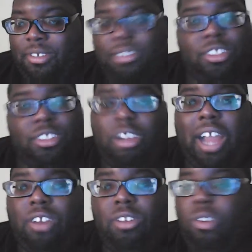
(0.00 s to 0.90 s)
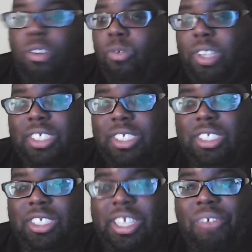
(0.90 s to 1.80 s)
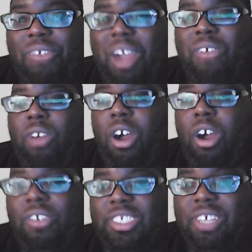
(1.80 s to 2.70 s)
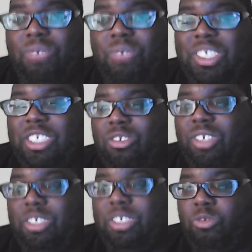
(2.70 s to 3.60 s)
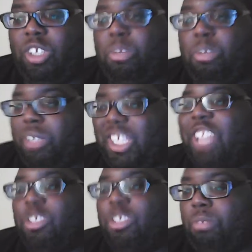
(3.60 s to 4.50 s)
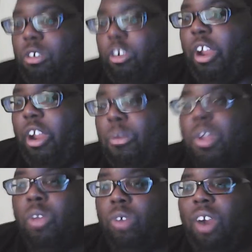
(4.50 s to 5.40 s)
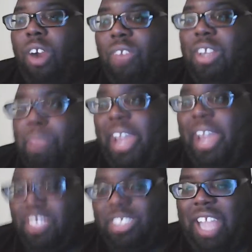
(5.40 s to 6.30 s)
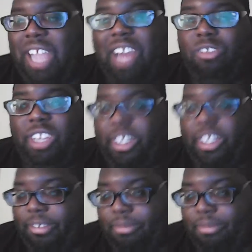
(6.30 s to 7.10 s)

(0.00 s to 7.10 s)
So I don't know what to say. Why all of a sudden we just doing this rookie protection program with our running backs? I don't get it.